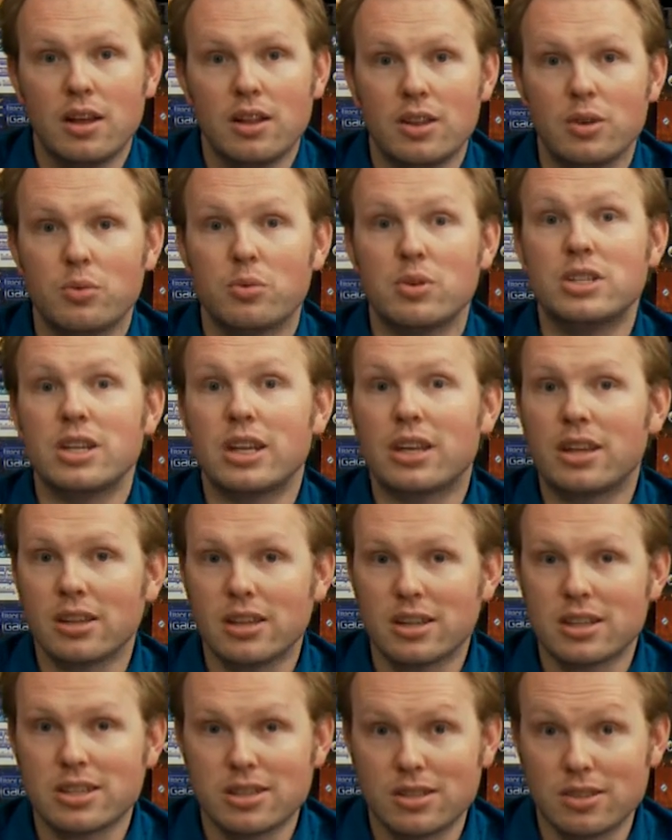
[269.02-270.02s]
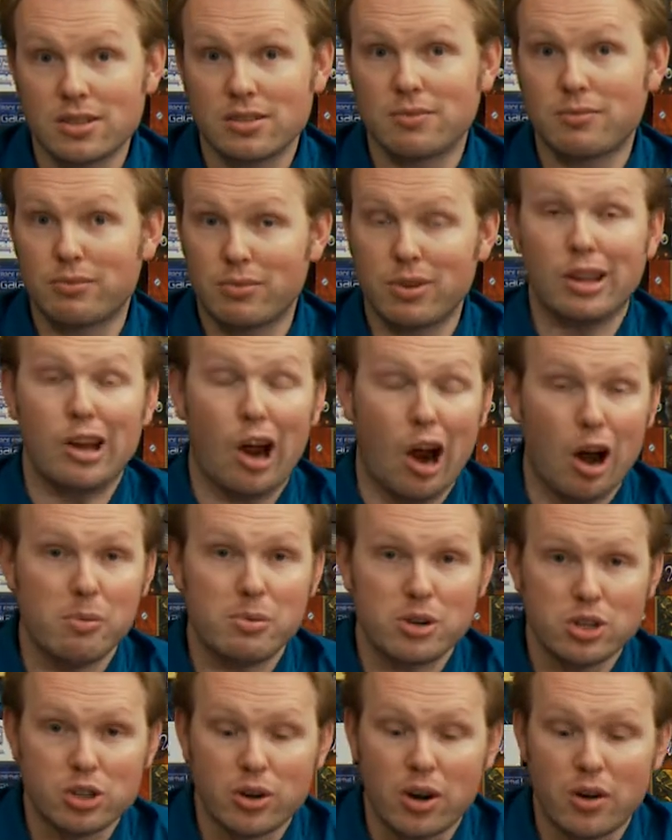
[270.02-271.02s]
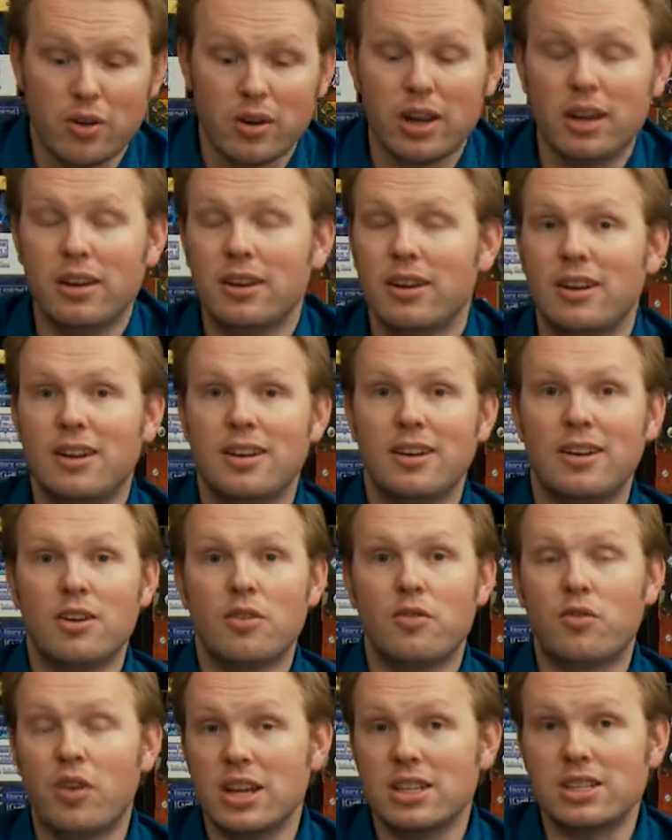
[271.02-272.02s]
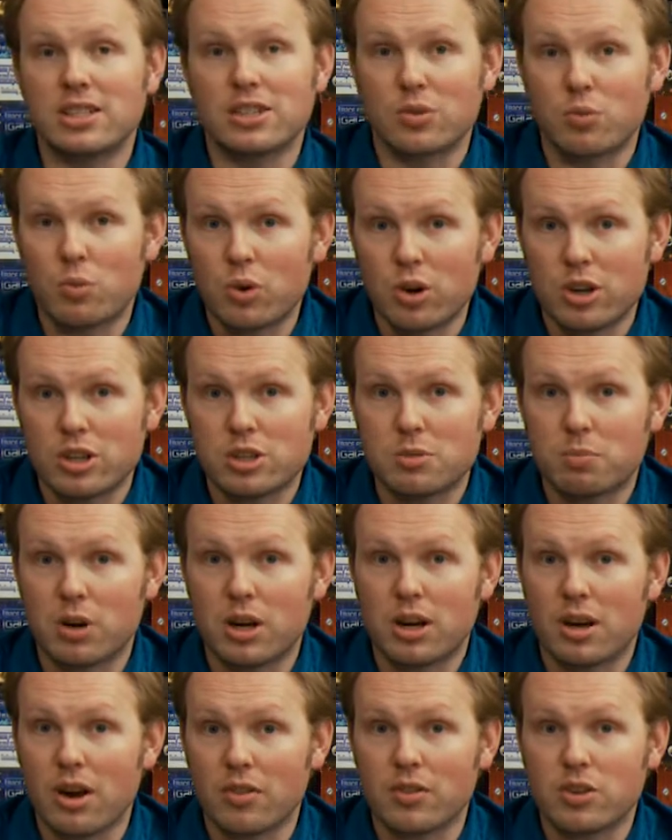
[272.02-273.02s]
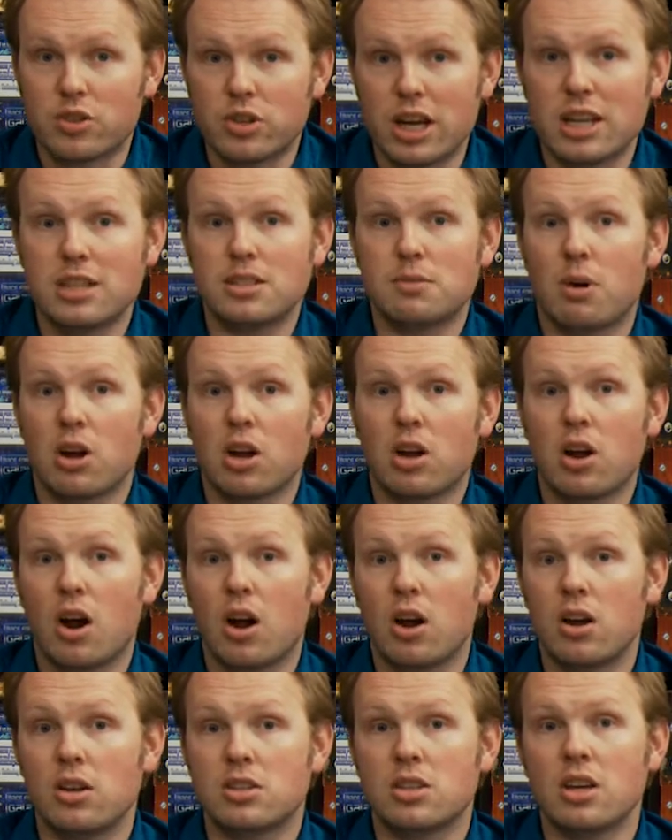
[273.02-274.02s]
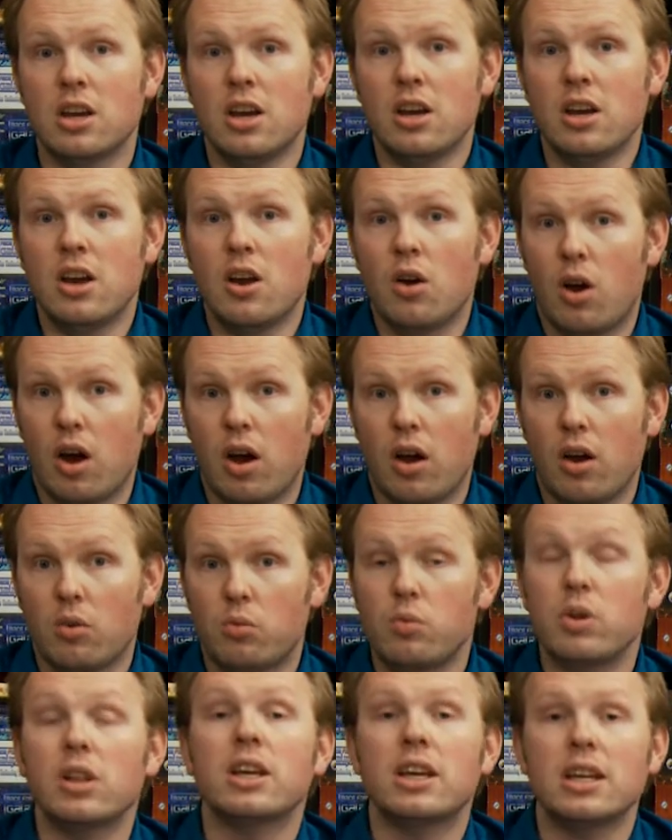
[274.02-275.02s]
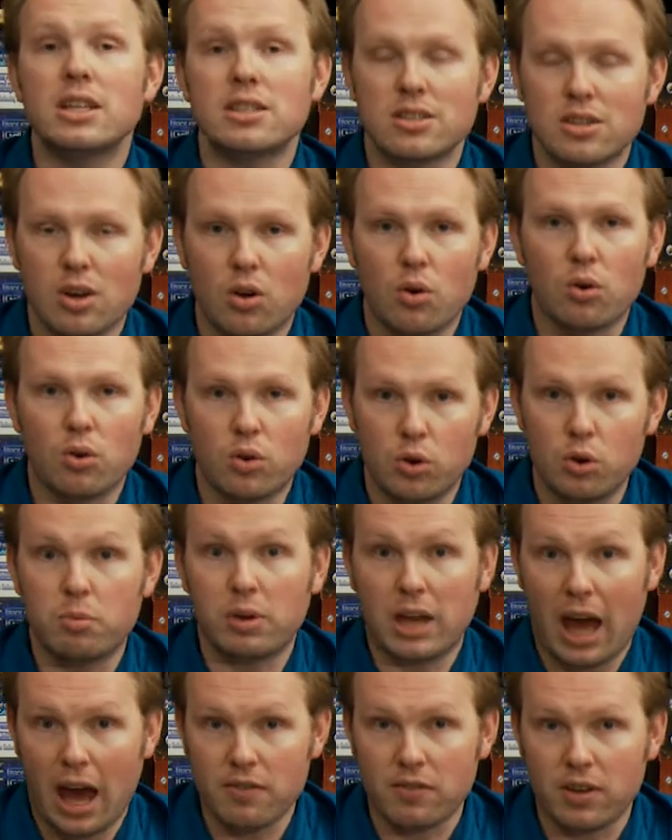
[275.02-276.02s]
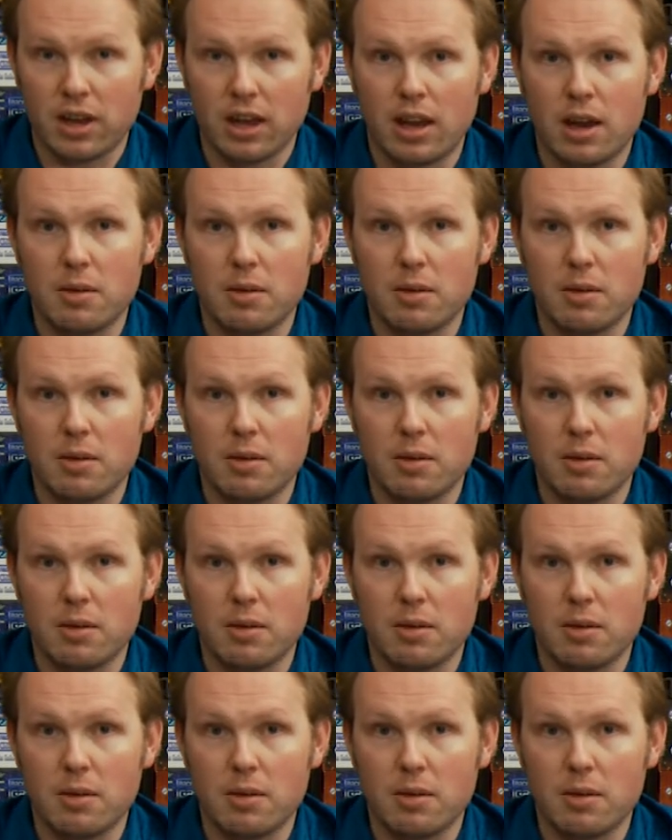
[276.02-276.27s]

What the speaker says: ridiculous, really arbitrary phrases and words printed on the transmog cards really gets the whole group laughing.